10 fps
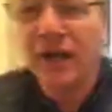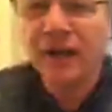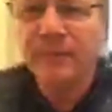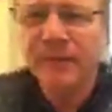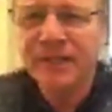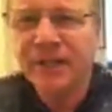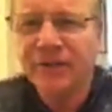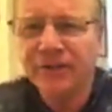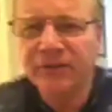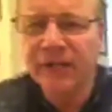
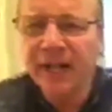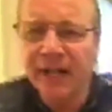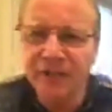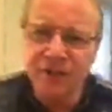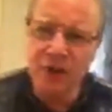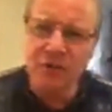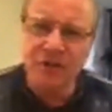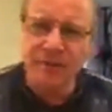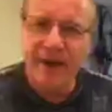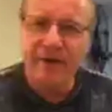material and jokes
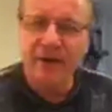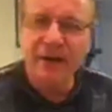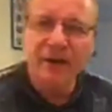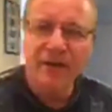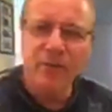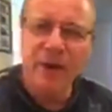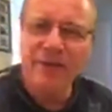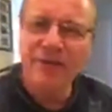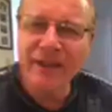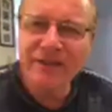about the way
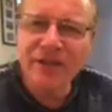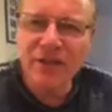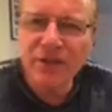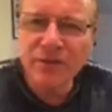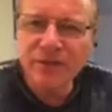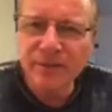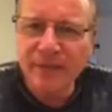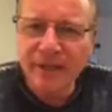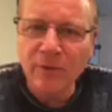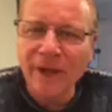things used to
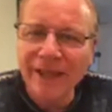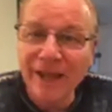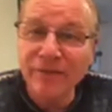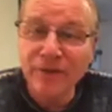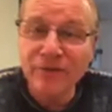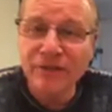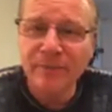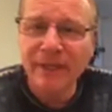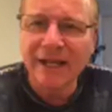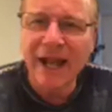be, the way life used to
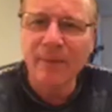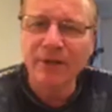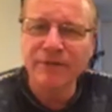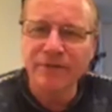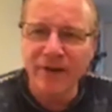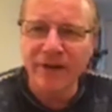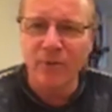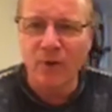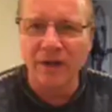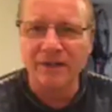be, and how much fun it
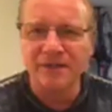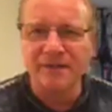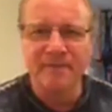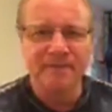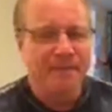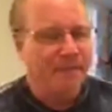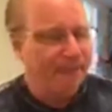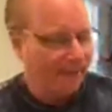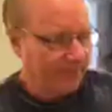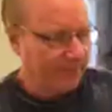was
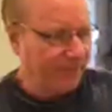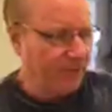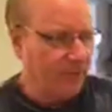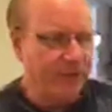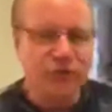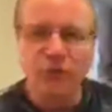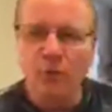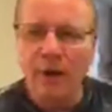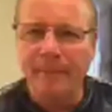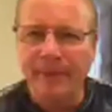before we grew
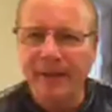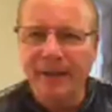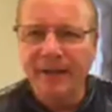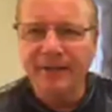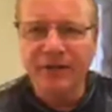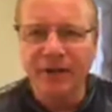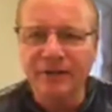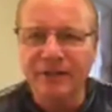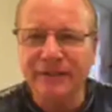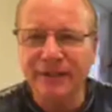up and
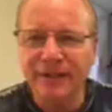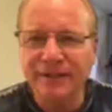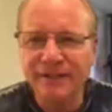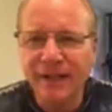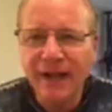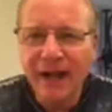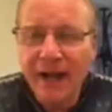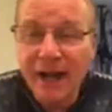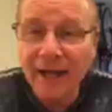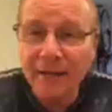turned into this
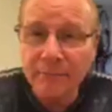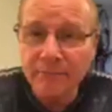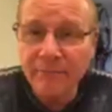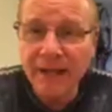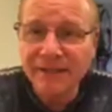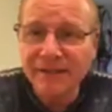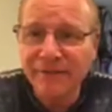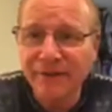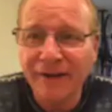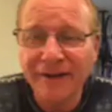hot mess
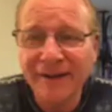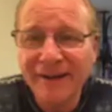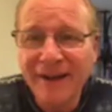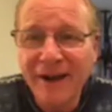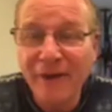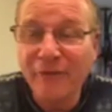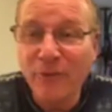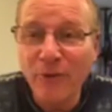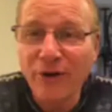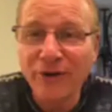of a
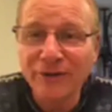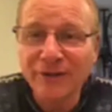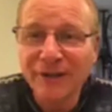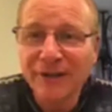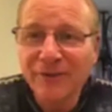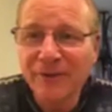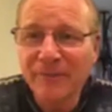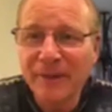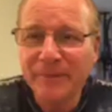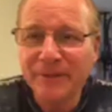world where
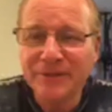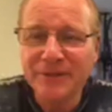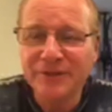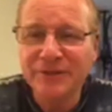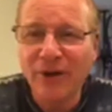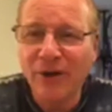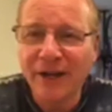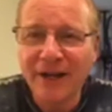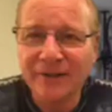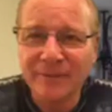people are just
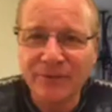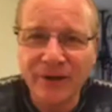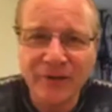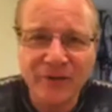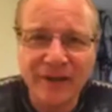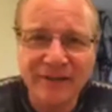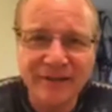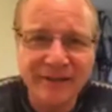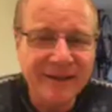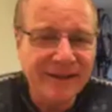dogging out the president.
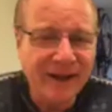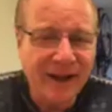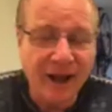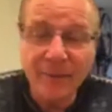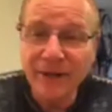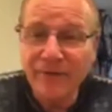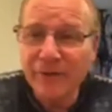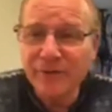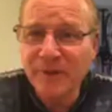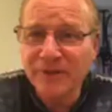I mean, if I
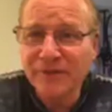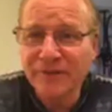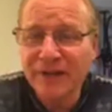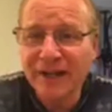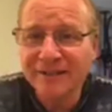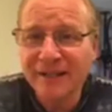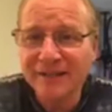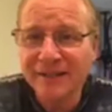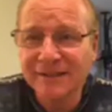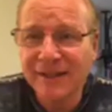was president of the United
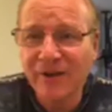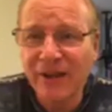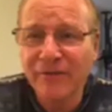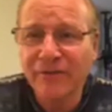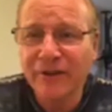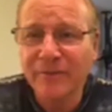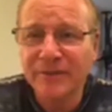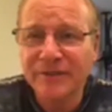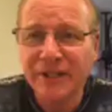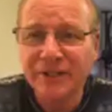States, I'd say, okay, freedom of
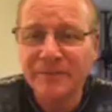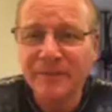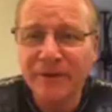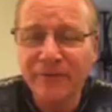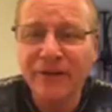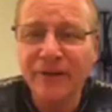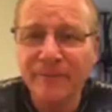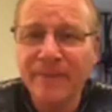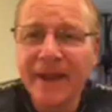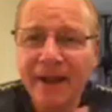
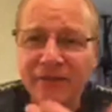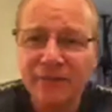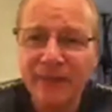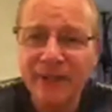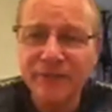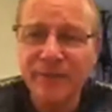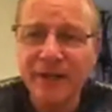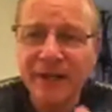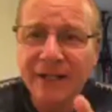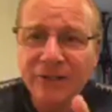speech, but
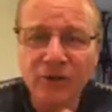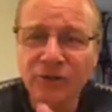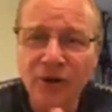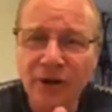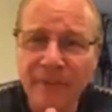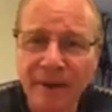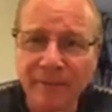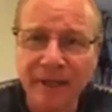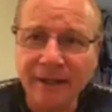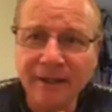don't talk about
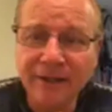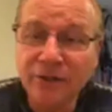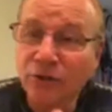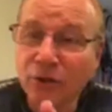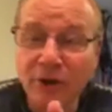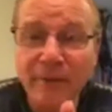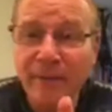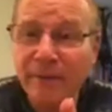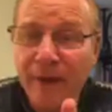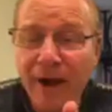me. Don't talk about
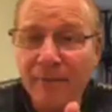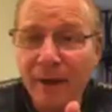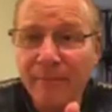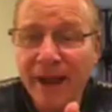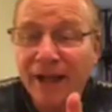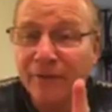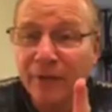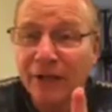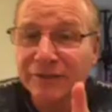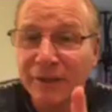me behind my back, and if you
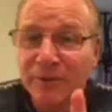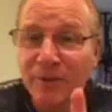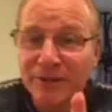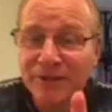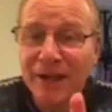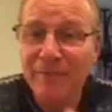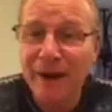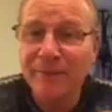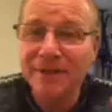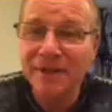got something you want to say
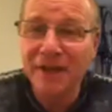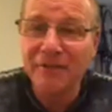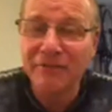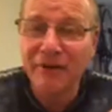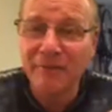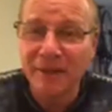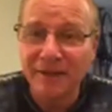about me, say it in front of me.